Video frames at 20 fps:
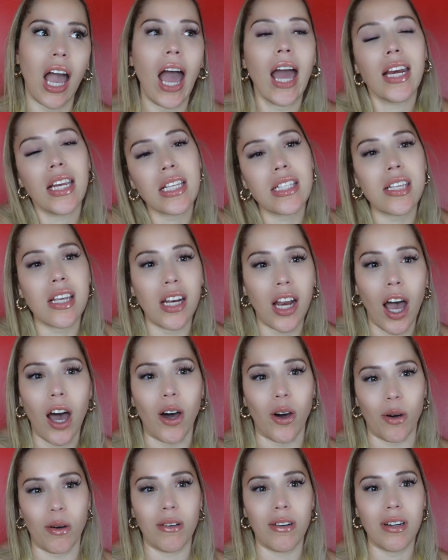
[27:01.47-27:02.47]
I need to
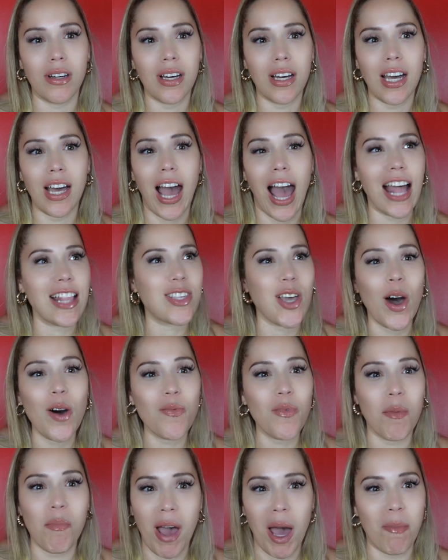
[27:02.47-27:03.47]
know. I
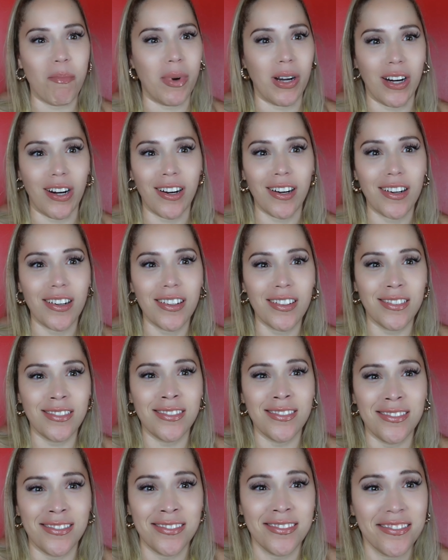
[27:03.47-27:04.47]
don't remember.
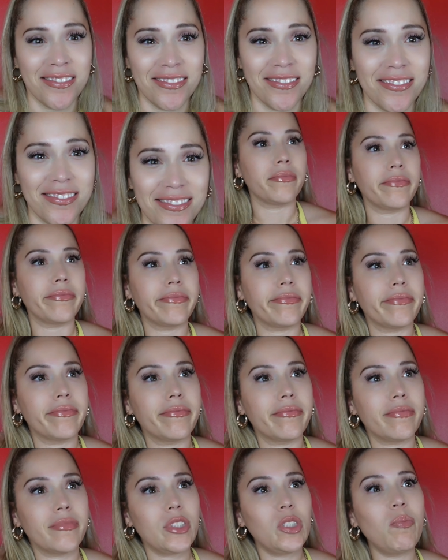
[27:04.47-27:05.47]

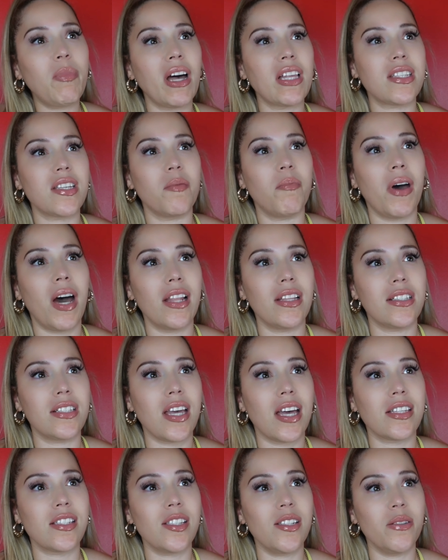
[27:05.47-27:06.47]
You about to
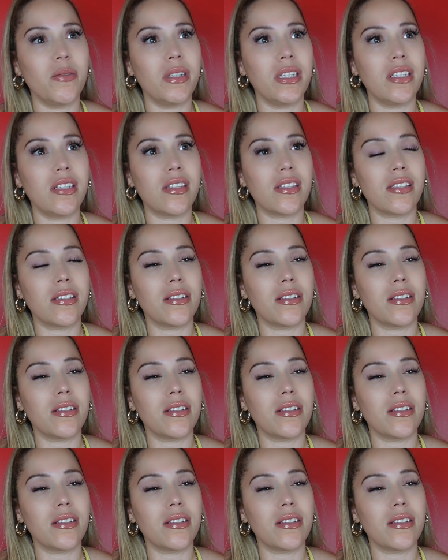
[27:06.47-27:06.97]
apologize, Lewis?